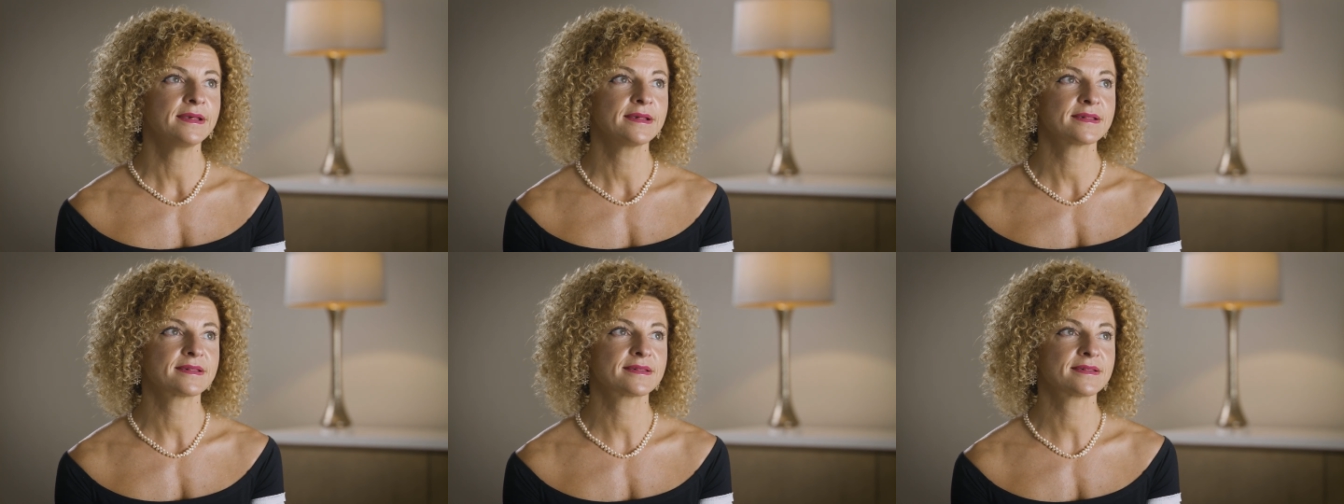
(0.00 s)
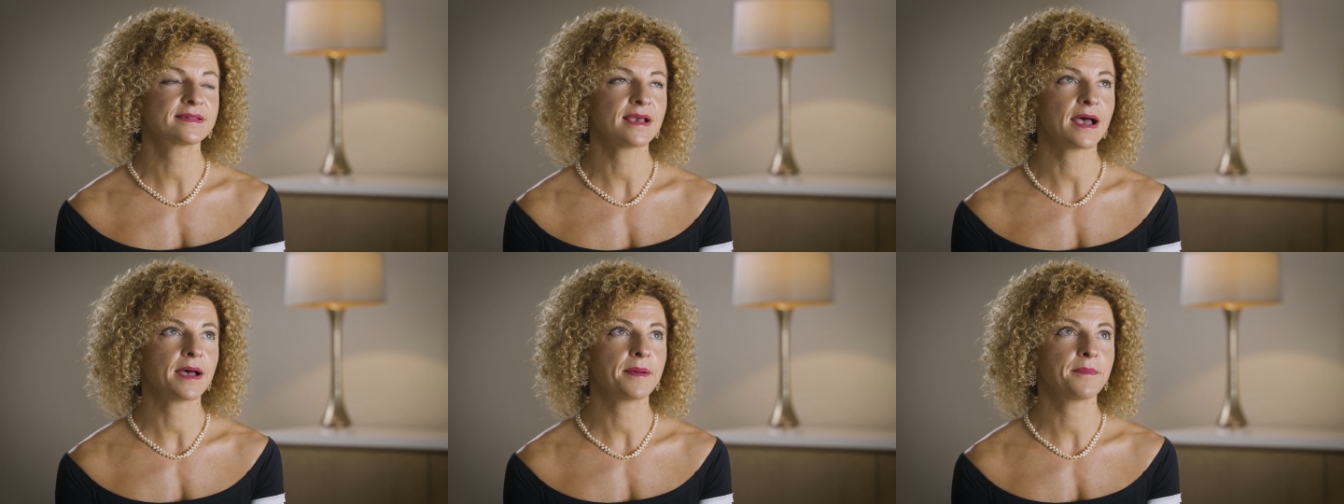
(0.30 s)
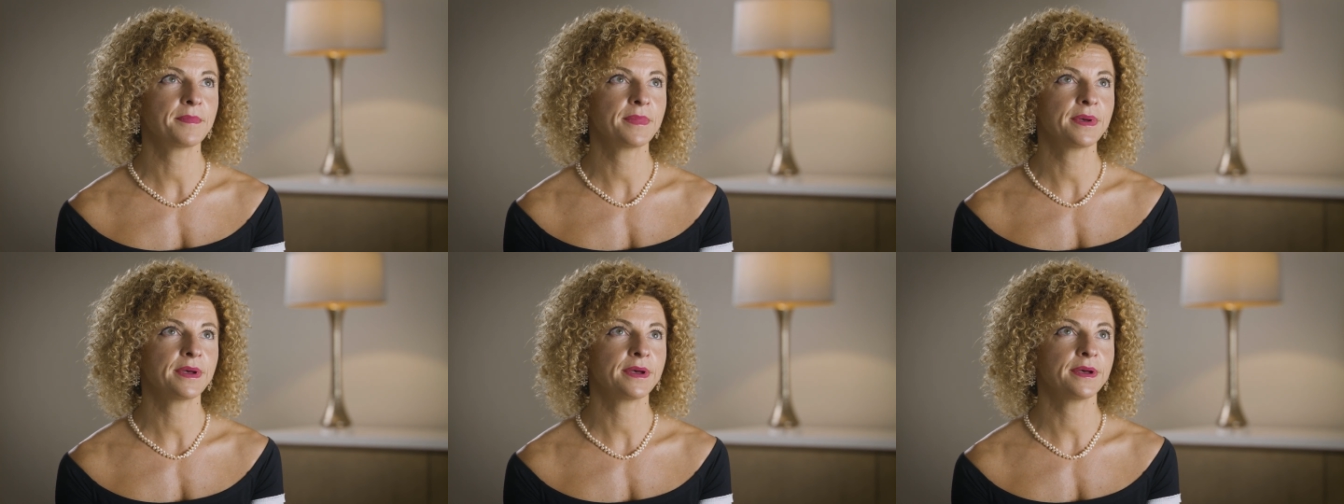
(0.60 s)

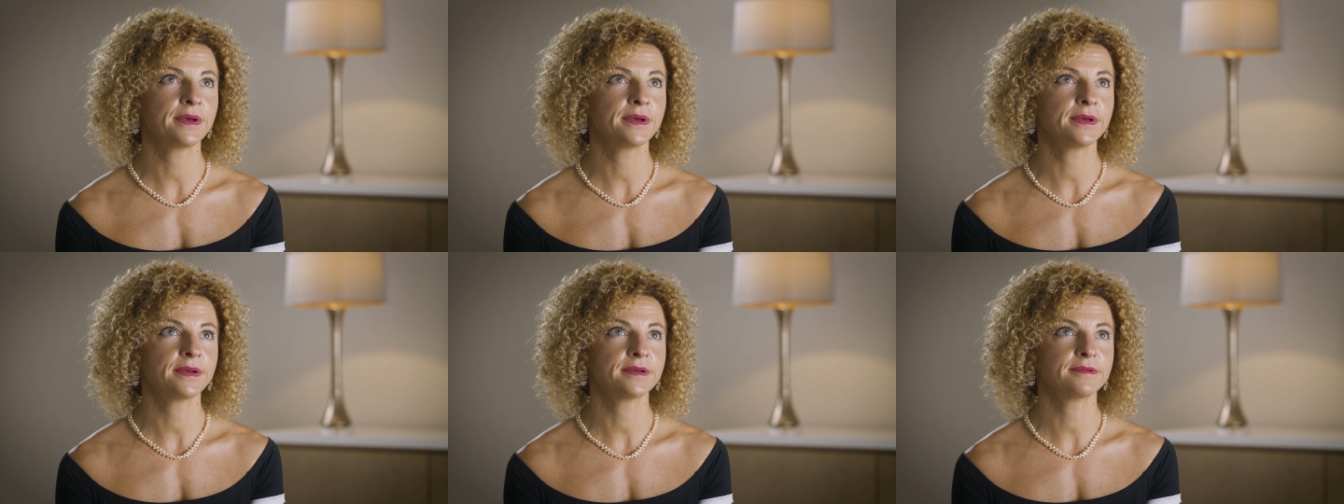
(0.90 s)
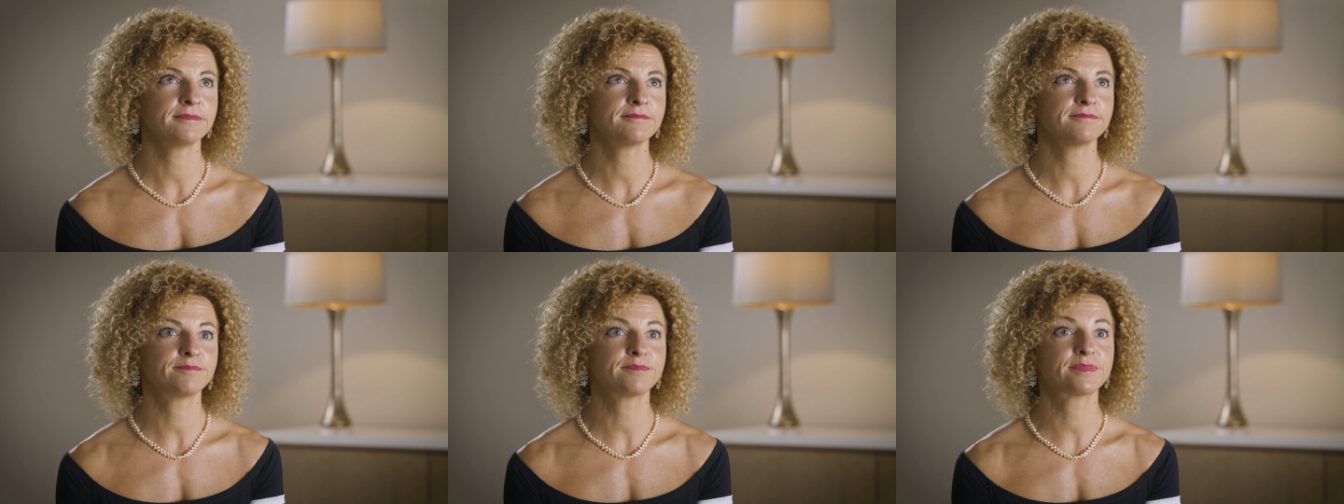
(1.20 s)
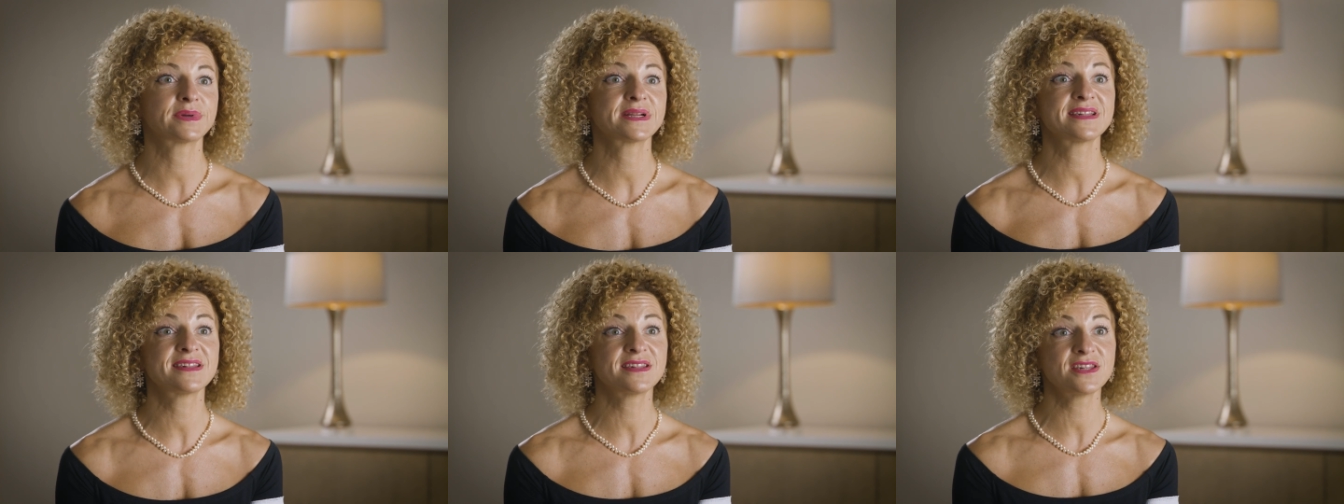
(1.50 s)
some um,
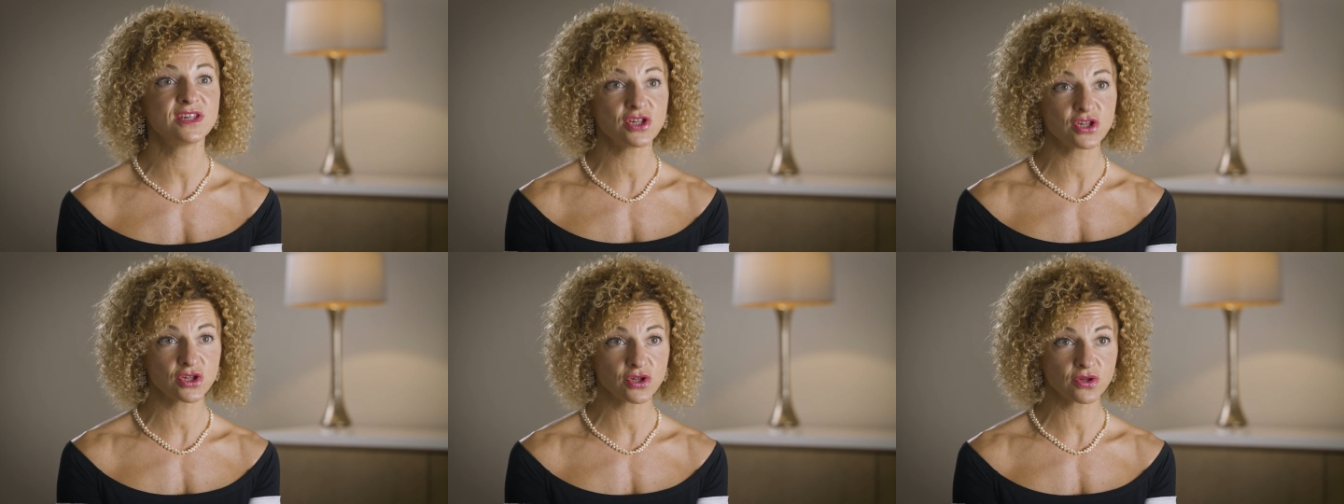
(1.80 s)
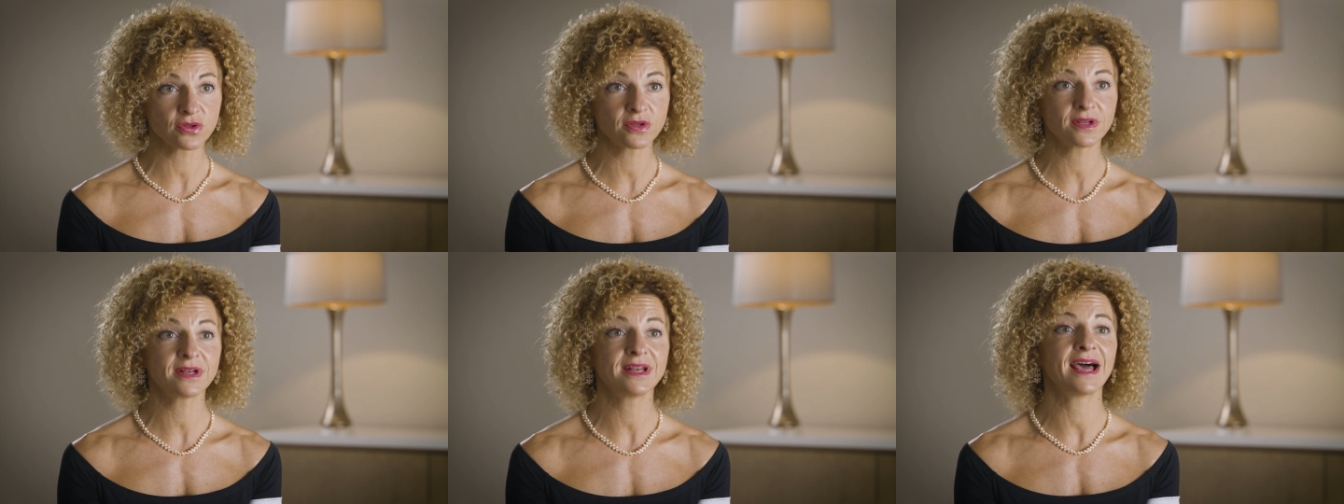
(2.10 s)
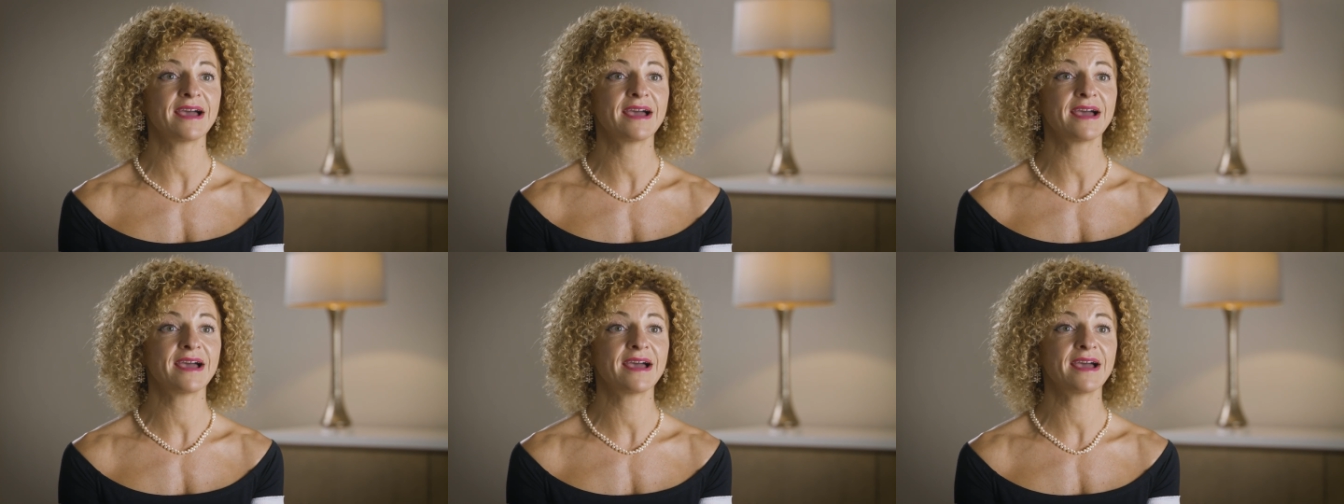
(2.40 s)
precision